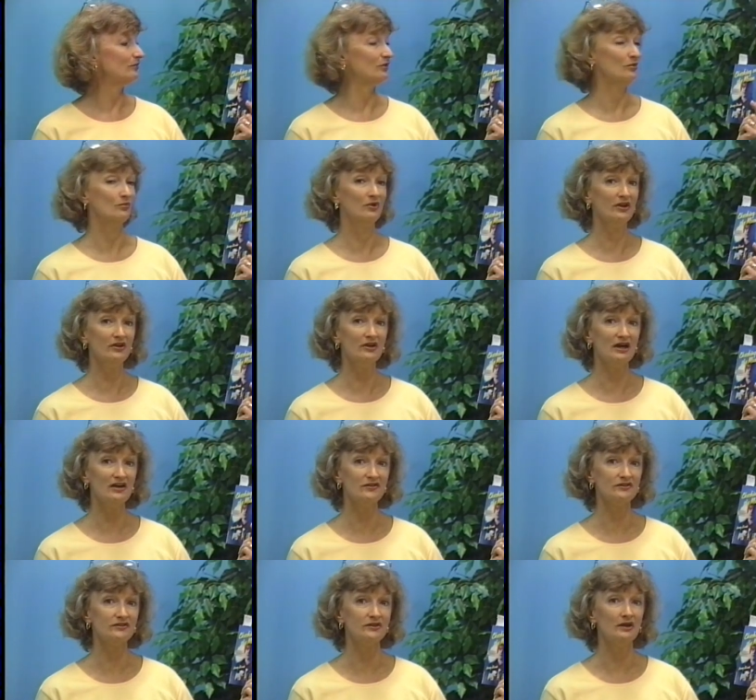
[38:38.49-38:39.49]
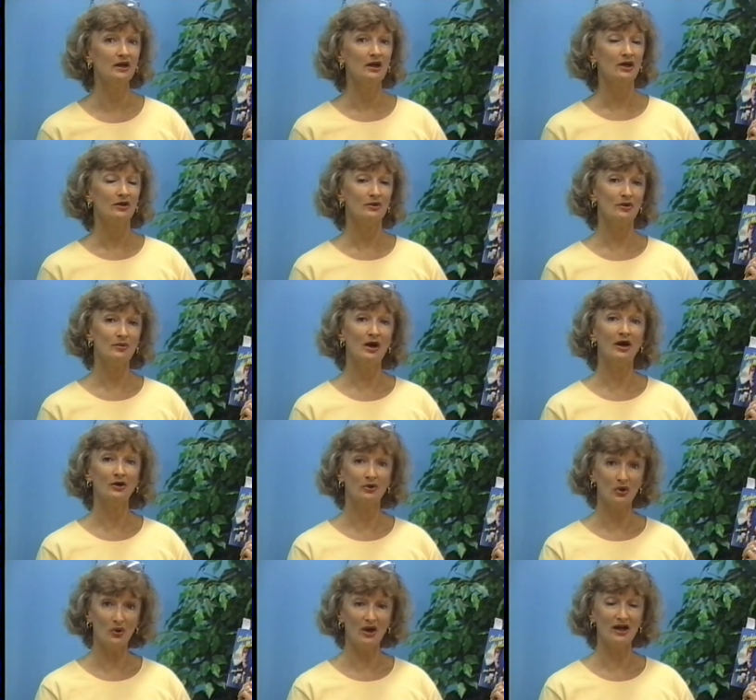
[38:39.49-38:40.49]
And her mother has to uh,
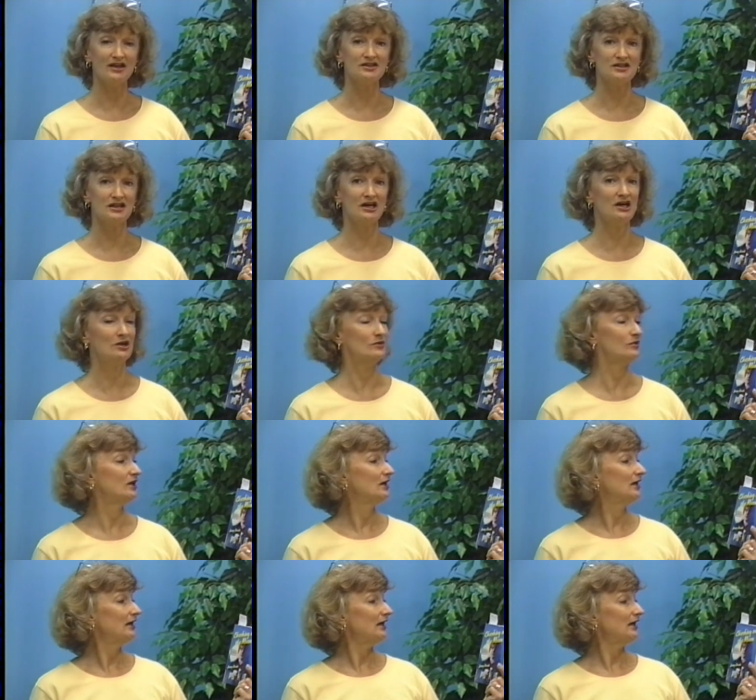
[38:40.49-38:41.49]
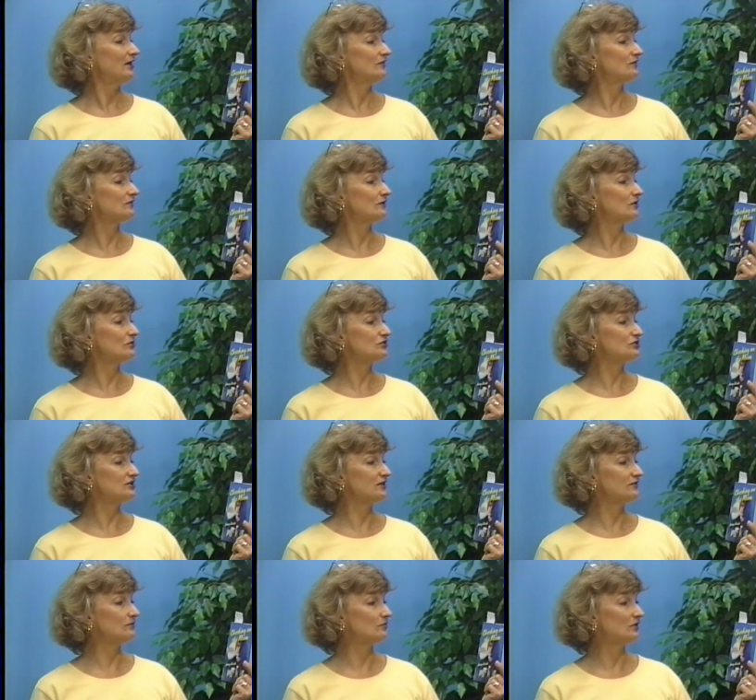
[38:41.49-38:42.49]
go out of town, and so she
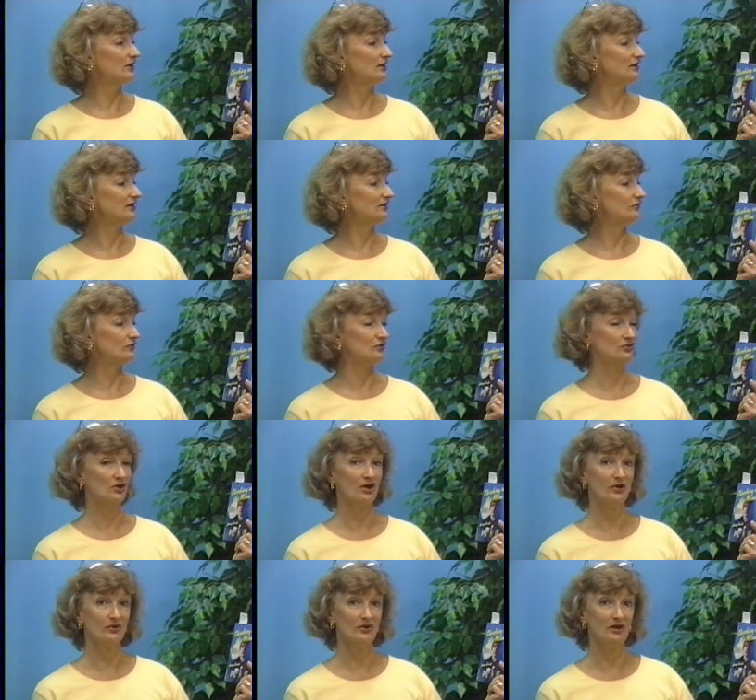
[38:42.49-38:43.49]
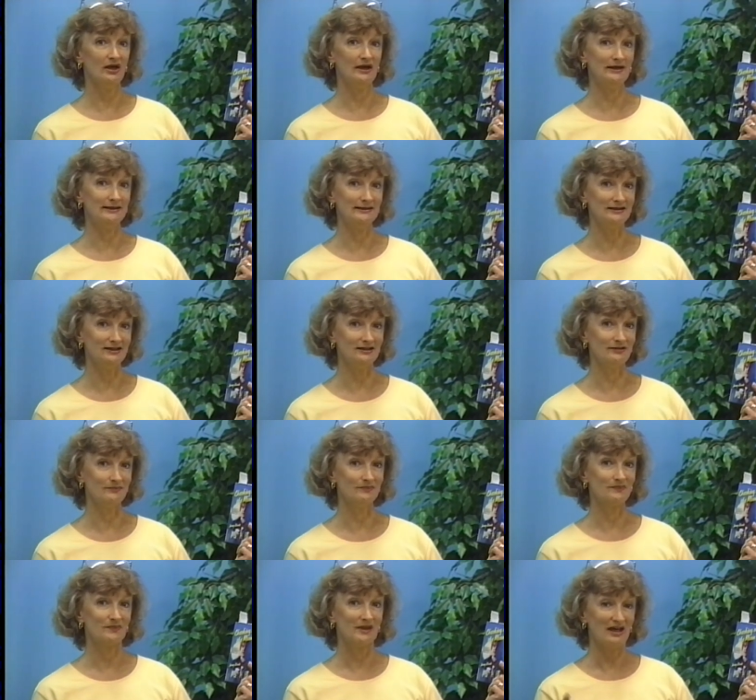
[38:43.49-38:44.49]
doesn't want to leave her daughter uh, and
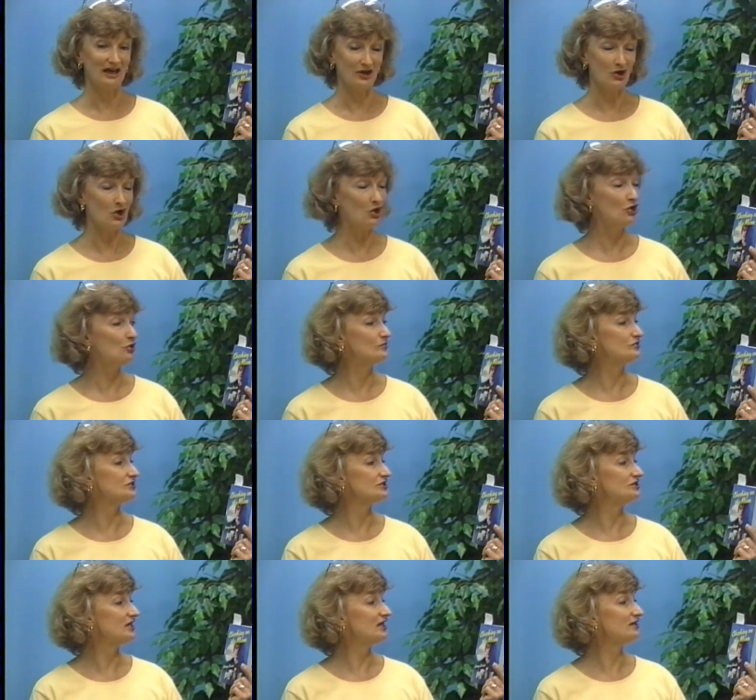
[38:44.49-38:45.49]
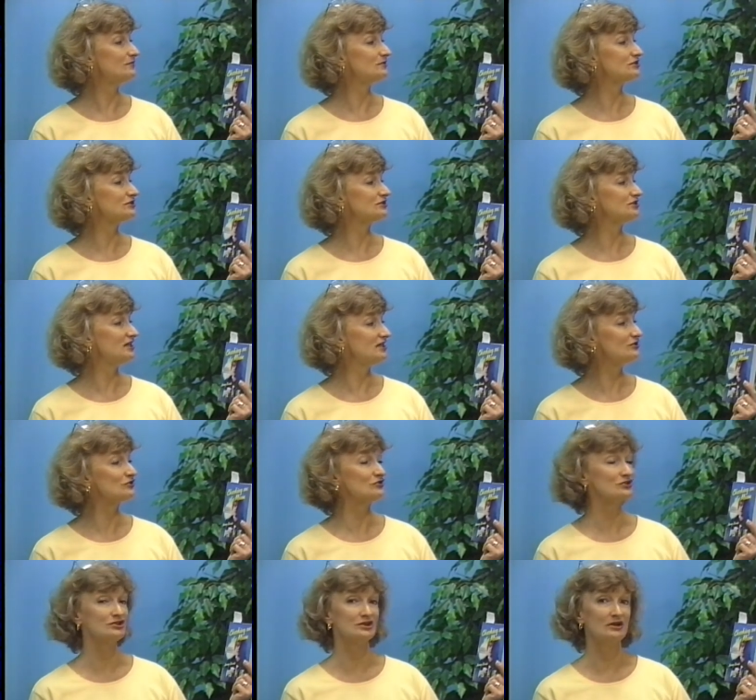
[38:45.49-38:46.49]
at home. She takes takes
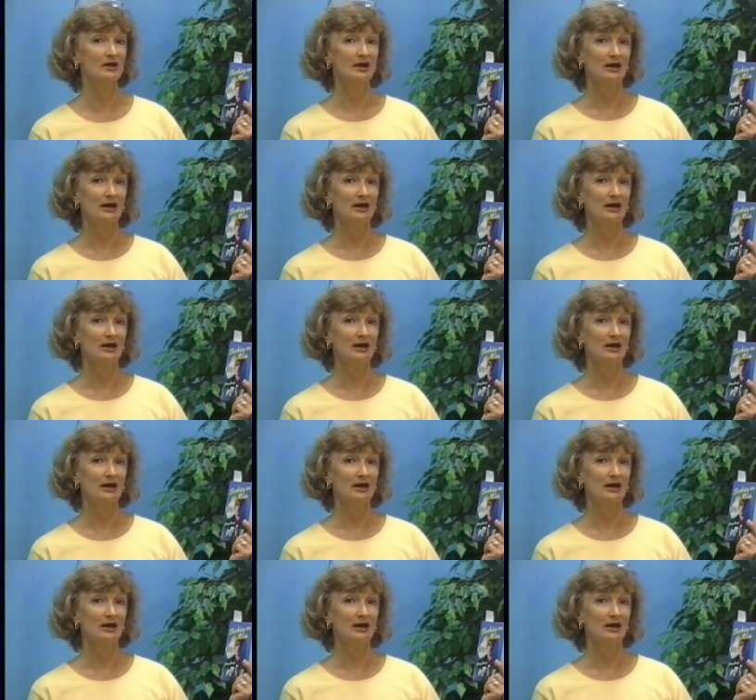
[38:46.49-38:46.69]
her to